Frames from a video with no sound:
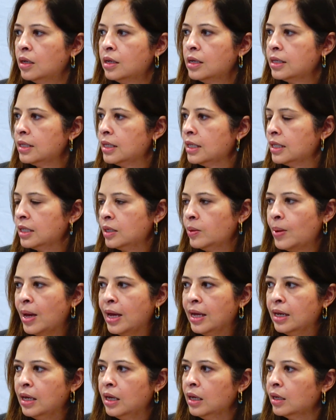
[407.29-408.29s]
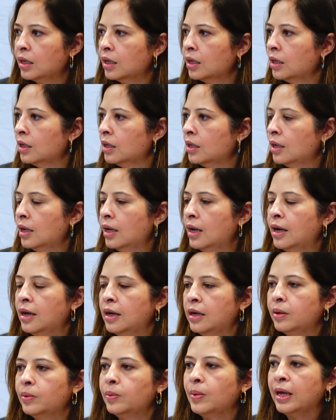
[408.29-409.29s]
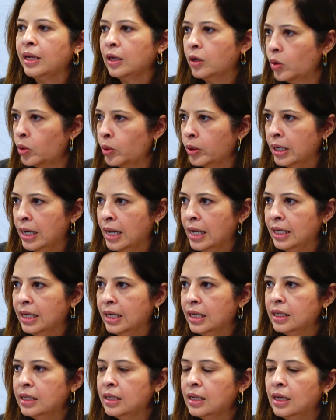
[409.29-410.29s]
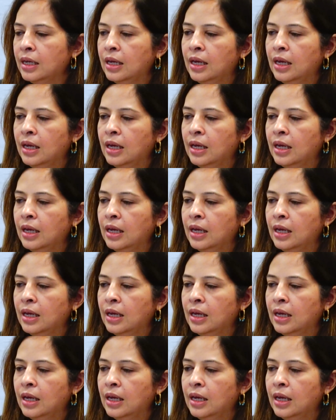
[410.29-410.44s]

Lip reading: systematic, and coordinated.